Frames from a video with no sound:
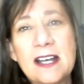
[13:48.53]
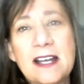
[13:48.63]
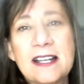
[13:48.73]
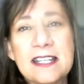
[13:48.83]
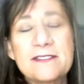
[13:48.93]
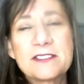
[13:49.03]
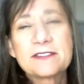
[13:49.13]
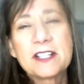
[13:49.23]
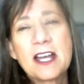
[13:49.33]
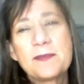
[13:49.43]
uh, a
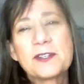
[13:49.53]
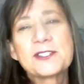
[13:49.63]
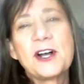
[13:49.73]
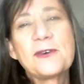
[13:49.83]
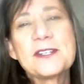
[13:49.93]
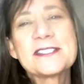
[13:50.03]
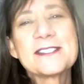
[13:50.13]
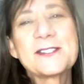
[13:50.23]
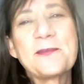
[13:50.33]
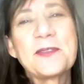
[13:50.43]
gift of time. There's
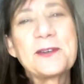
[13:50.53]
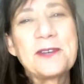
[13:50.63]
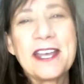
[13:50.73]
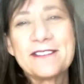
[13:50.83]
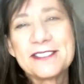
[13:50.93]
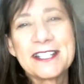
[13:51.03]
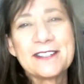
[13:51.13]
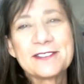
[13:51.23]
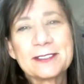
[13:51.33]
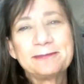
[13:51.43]
always something we have to give.